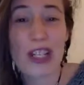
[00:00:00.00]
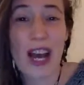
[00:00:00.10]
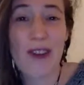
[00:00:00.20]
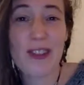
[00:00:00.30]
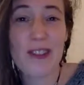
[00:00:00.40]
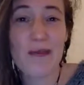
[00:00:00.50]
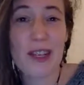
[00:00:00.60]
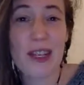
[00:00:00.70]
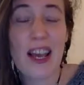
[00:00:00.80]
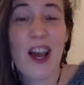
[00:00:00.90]
out to
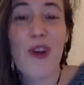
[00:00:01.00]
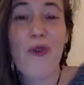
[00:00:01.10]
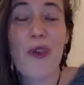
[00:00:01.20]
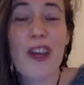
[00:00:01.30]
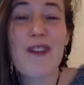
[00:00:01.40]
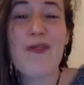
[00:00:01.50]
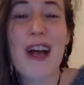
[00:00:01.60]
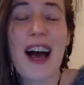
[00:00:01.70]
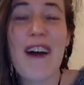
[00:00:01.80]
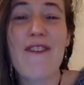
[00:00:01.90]
me. We will
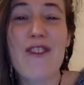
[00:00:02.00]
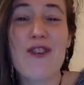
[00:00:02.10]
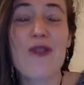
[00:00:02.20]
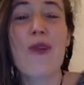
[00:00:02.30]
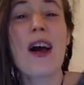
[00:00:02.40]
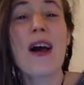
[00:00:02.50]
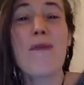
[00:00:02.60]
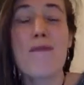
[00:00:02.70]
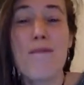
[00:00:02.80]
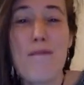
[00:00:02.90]
have you
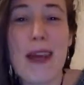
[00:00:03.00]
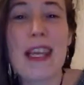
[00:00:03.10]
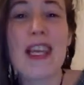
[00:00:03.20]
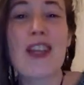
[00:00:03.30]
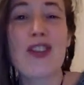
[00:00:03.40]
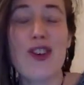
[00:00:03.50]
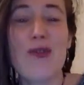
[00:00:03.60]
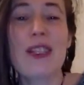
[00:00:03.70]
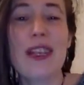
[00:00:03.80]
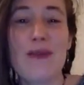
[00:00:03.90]
making
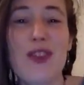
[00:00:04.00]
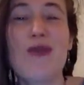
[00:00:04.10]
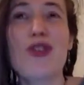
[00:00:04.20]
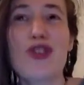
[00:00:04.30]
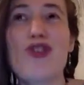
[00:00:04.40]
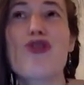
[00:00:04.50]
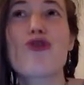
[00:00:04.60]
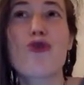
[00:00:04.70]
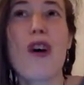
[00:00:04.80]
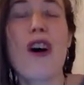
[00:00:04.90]
those
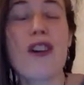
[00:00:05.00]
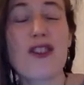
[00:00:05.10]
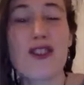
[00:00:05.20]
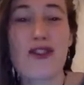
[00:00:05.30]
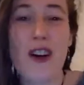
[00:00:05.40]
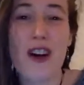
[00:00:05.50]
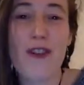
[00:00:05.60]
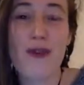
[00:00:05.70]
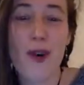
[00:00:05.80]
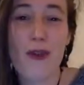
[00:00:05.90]
strong
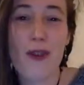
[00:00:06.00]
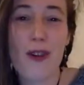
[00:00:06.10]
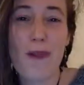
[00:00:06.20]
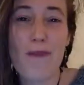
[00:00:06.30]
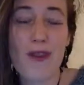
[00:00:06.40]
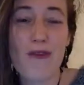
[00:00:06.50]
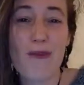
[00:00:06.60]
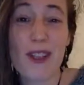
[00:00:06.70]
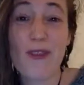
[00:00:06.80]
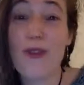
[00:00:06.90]
forward
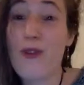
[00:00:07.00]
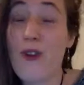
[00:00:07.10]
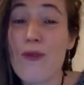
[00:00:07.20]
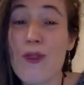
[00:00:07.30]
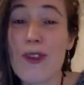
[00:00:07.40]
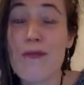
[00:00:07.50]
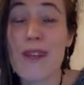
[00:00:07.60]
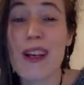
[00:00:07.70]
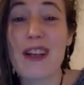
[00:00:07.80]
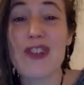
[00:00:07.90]
movements forward,
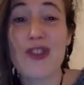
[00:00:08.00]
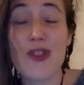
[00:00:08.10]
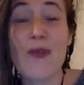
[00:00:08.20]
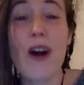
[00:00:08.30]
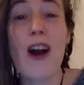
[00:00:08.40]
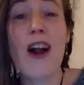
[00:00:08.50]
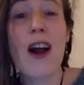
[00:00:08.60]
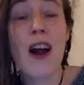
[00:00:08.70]
because you are